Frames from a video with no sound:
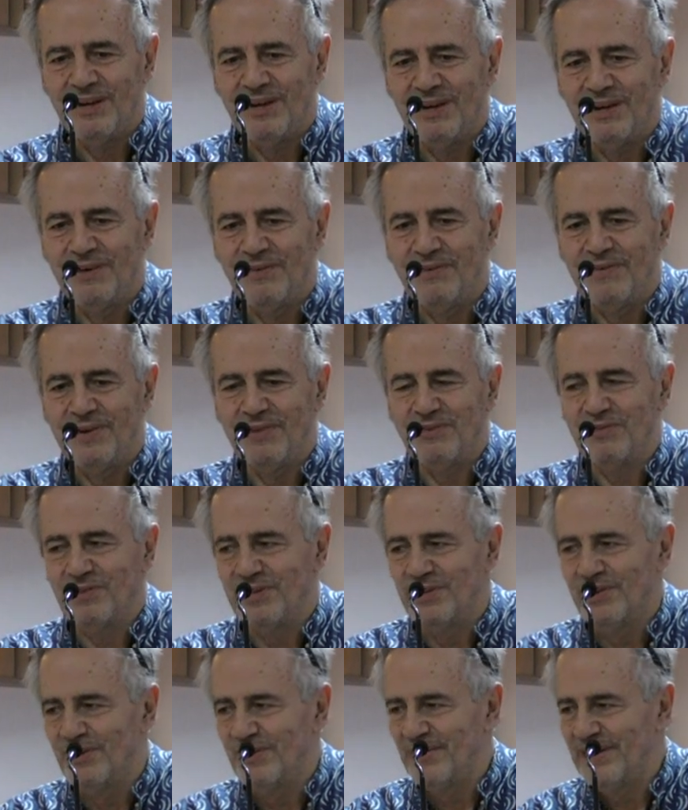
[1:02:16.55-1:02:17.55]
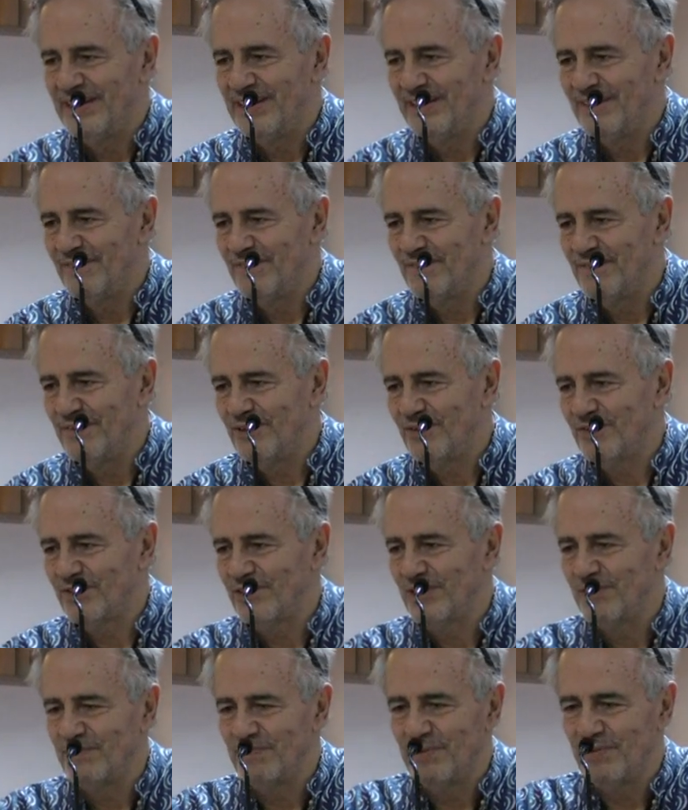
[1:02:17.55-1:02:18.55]
originary
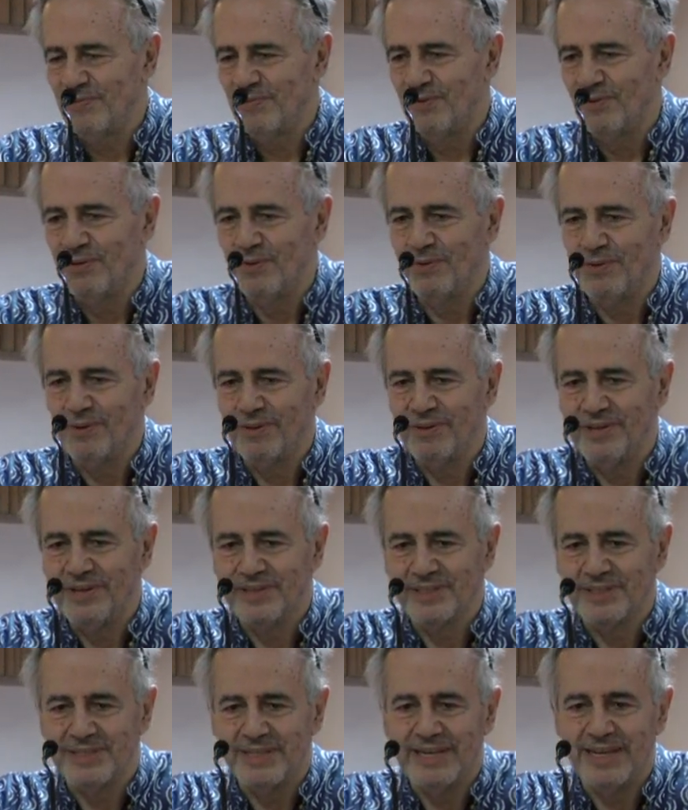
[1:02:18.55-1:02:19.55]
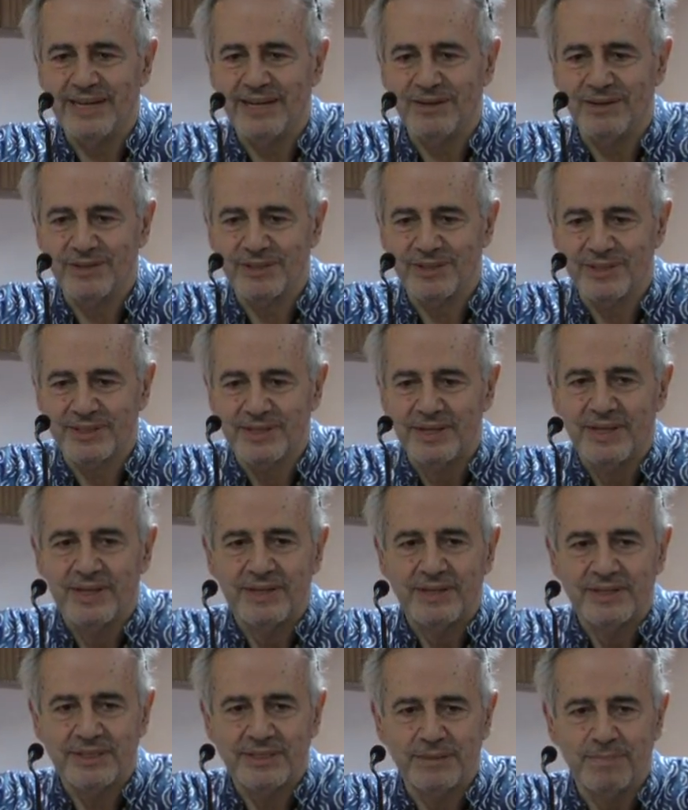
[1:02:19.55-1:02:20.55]
vision before all these layers,
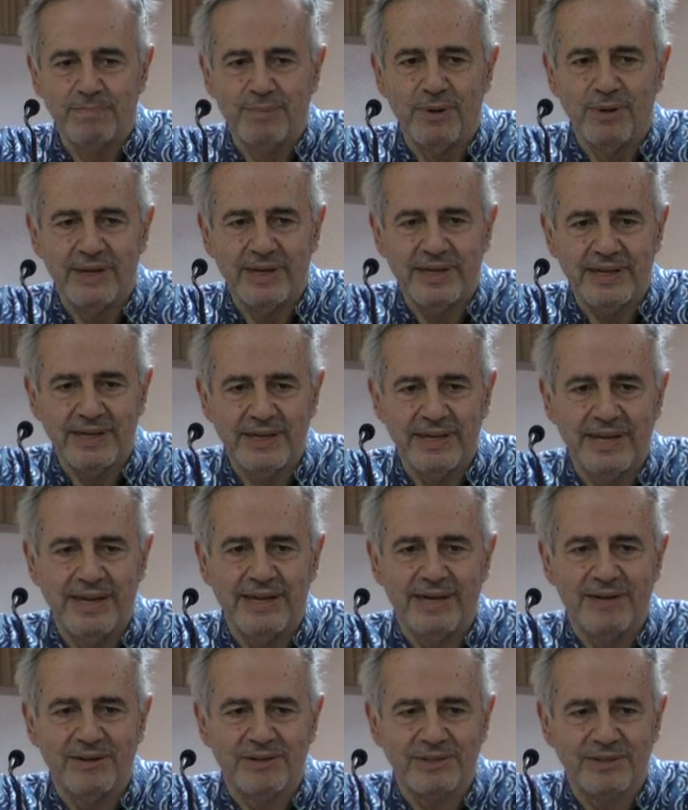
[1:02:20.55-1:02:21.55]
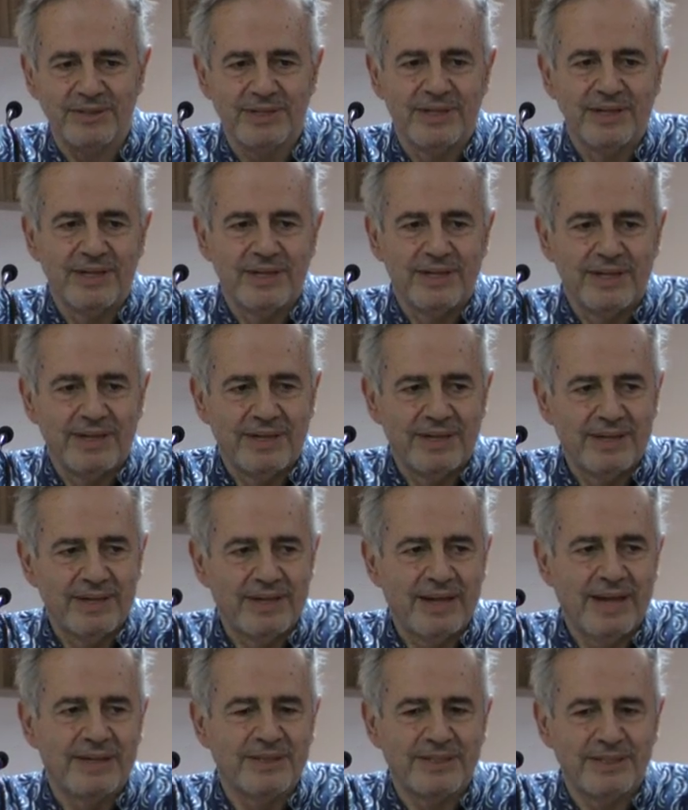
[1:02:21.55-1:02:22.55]
symbolic layers
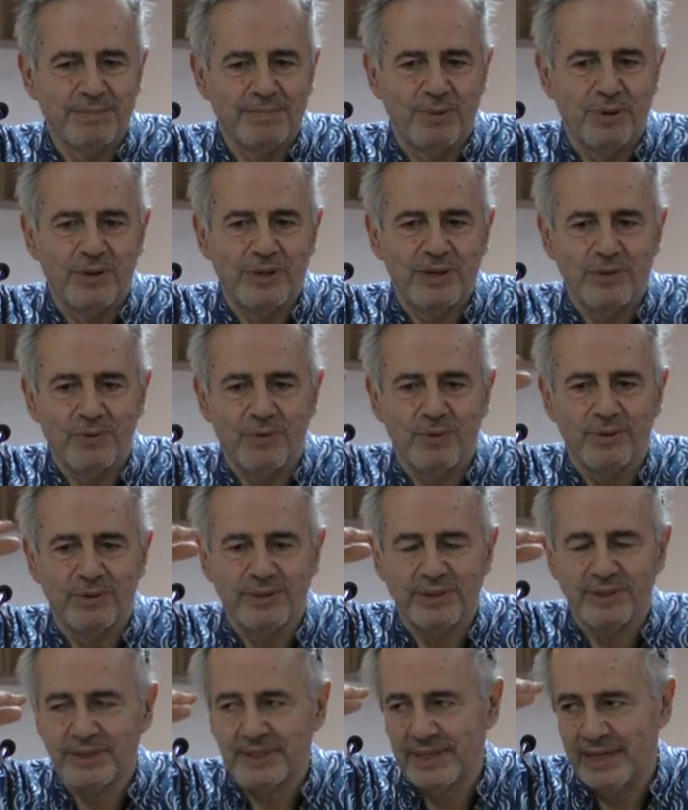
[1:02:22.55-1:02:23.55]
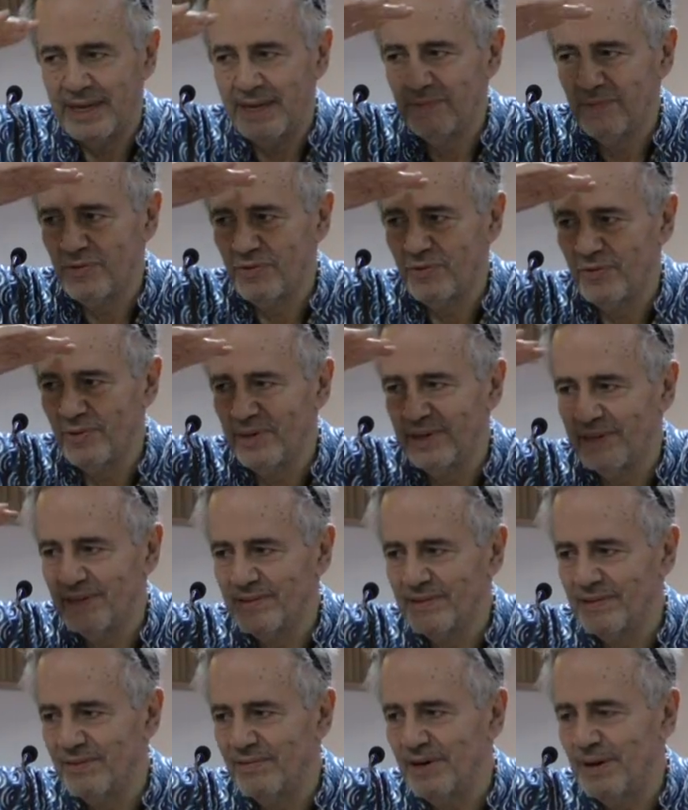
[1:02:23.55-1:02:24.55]
and symbolic orders came through and
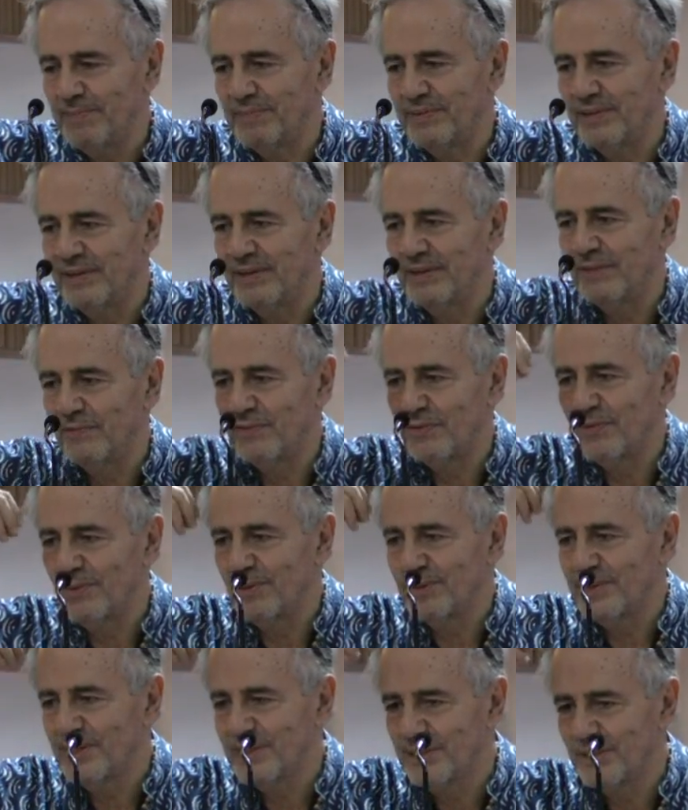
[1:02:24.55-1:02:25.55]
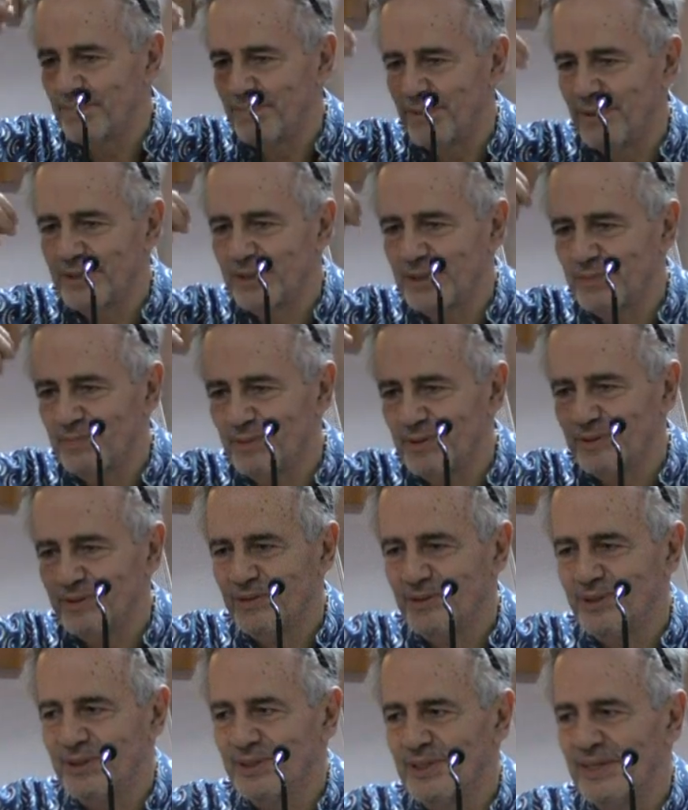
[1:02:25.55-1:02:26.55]
interrupted. And of course, it's impossible
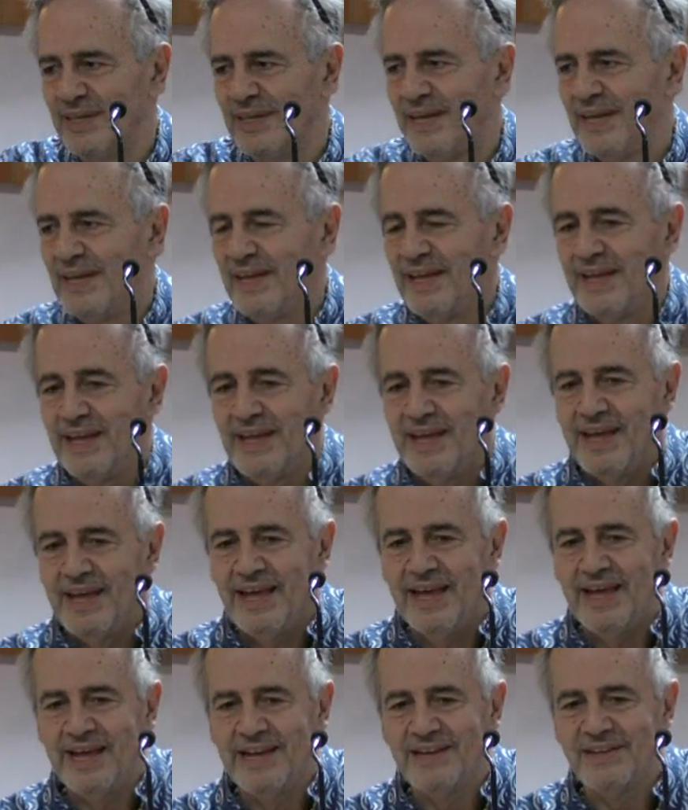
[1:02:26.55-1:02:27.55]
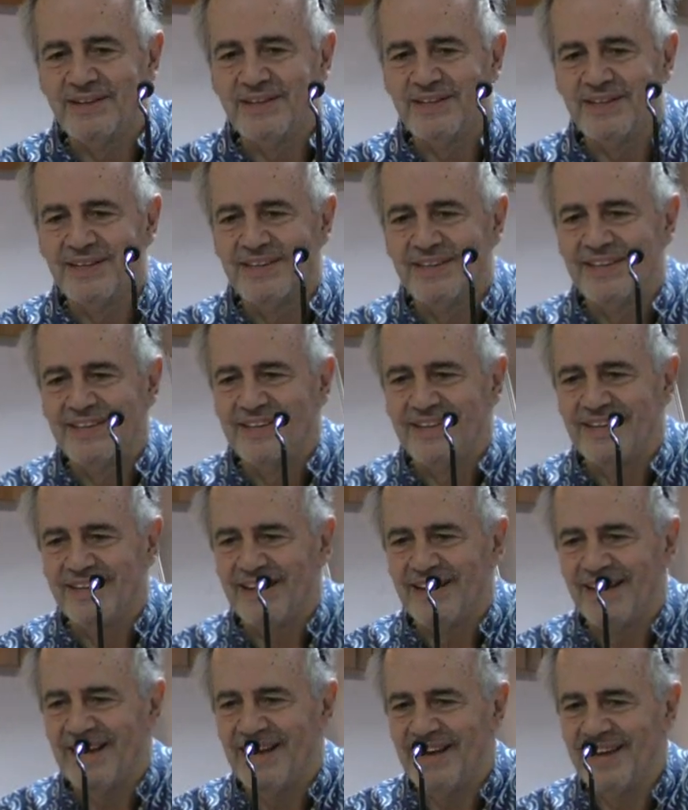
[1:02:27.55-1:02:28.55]
to see Helen
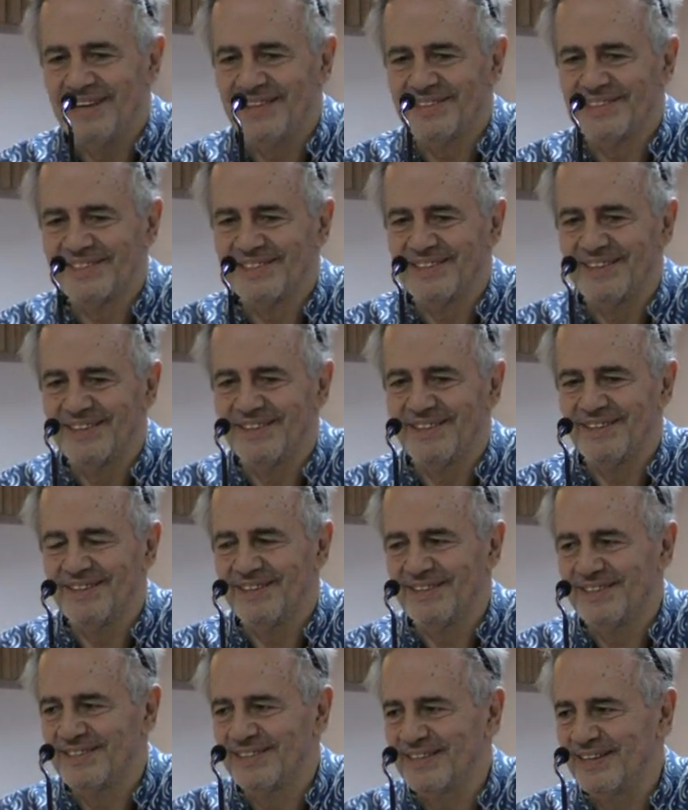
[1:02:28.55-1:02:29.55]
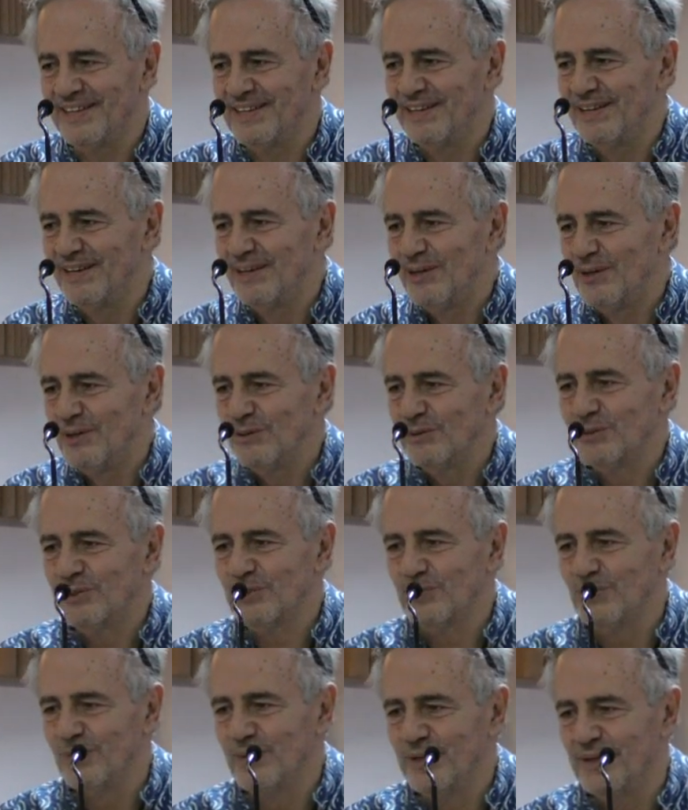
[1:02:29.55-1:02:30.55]
as the sun
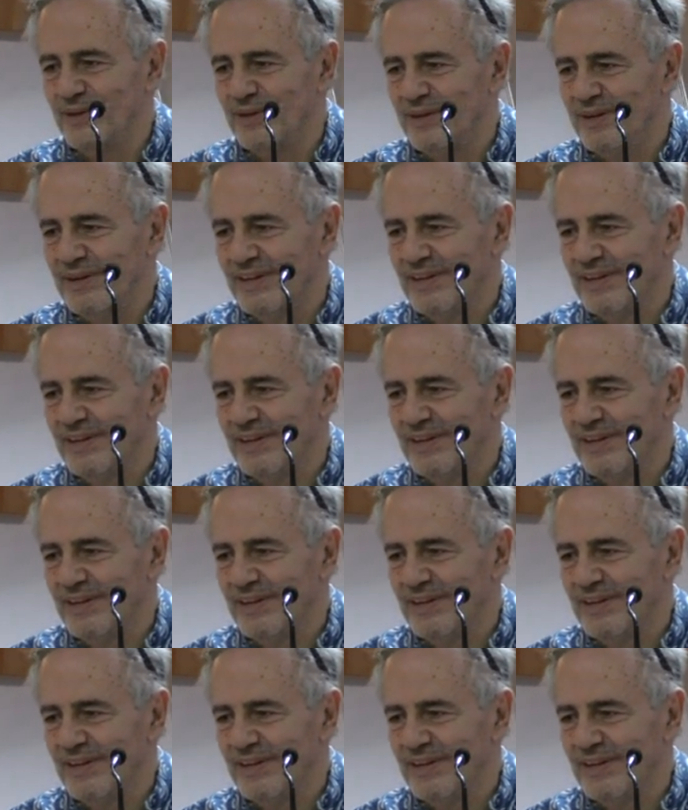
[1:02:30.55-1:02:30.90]
saw her.